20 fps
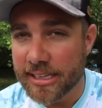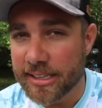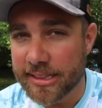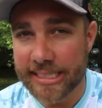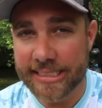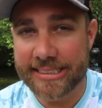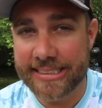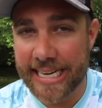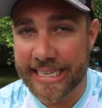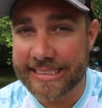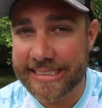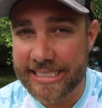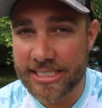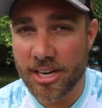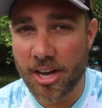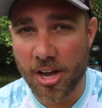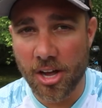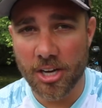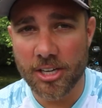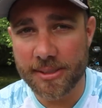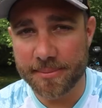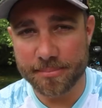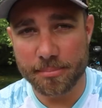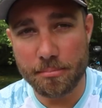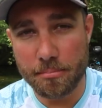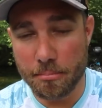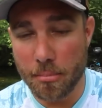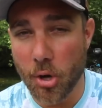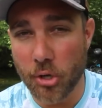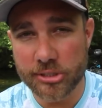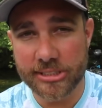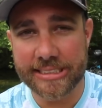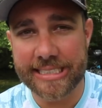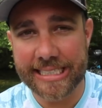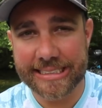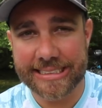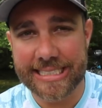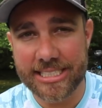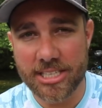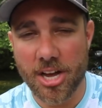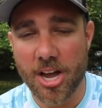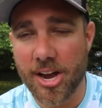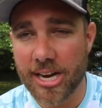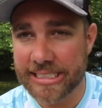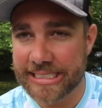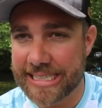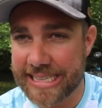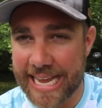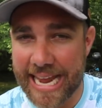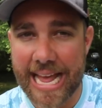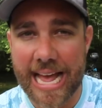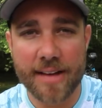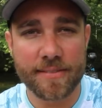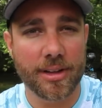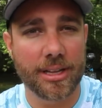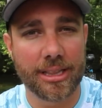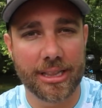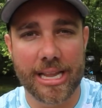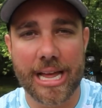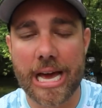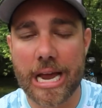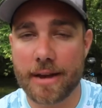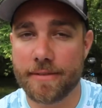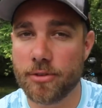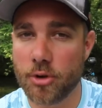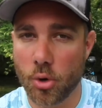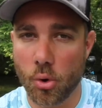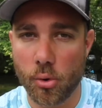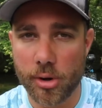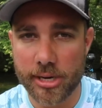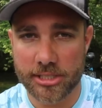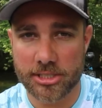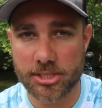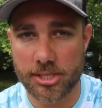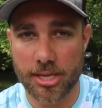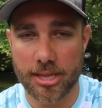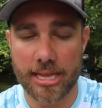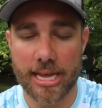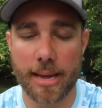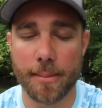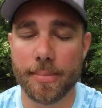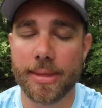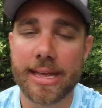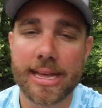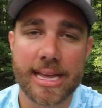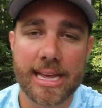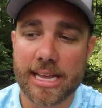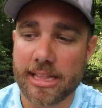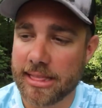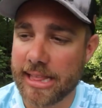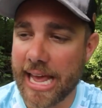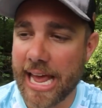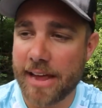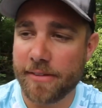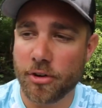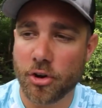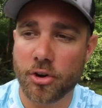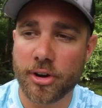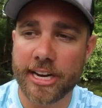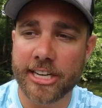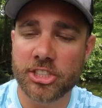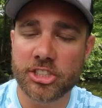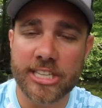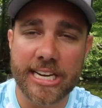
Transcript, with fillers: The Sexy Dog, most Sexy Dogs, they have a lot of noise to them. The Evergreen